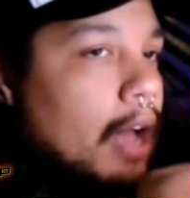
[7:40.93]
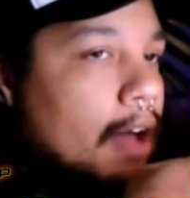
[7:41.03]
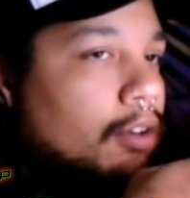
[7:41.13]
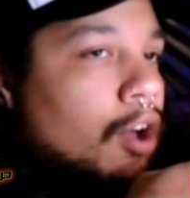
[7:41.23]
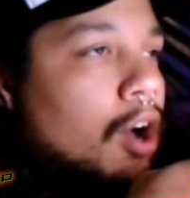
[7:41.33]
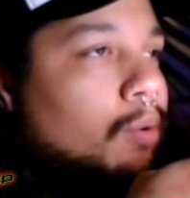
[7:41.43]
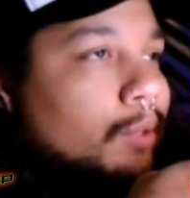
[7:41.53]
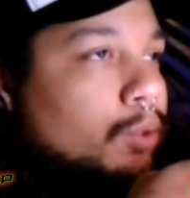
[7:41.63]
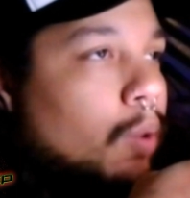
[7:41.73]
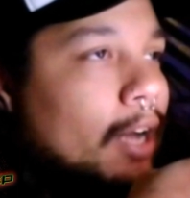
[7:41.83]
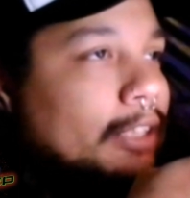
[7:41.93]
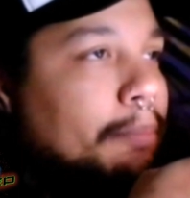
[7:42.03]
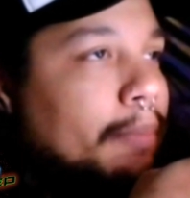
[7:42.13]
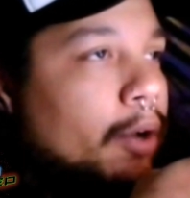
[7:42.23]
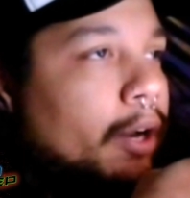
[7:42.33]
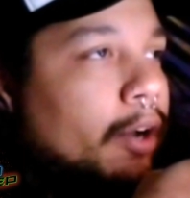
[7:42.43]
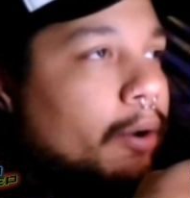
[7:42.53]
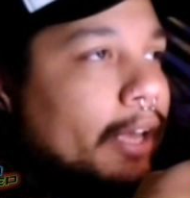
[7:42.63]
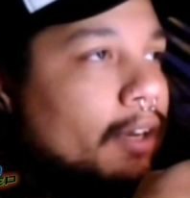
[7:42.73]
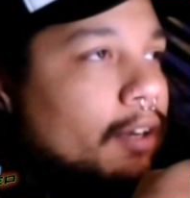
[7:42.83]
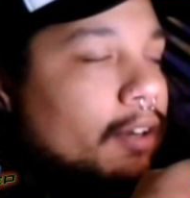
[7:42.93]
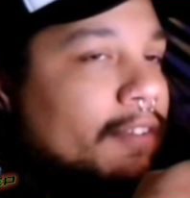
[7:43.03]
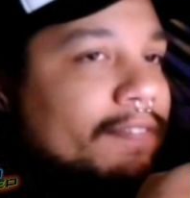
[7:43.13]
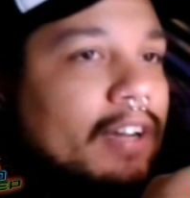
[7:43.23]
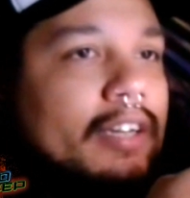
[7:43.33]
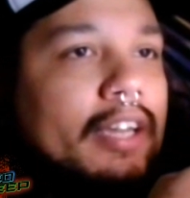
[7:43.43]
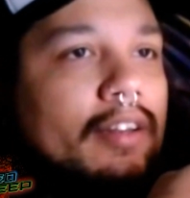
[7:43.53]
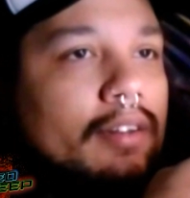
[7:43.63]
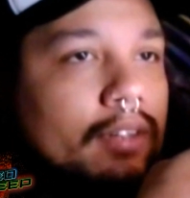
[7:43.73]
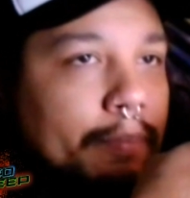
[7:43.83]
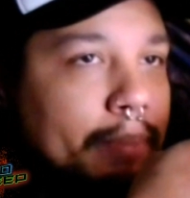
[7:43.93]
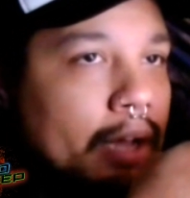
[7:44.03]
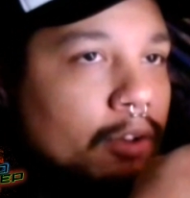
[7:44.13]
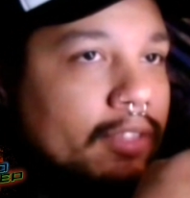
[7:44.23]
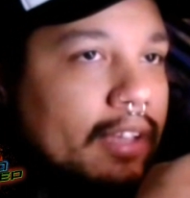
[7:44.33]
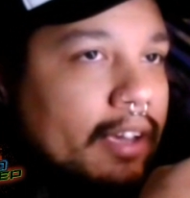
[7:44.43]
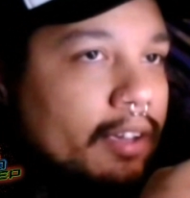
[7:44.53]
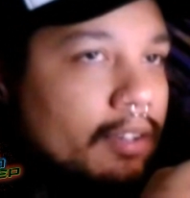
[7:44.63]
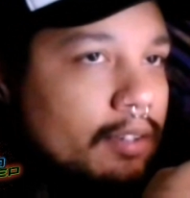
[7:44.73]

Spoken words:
How long was Quasimodo in the fucking, the bell thing?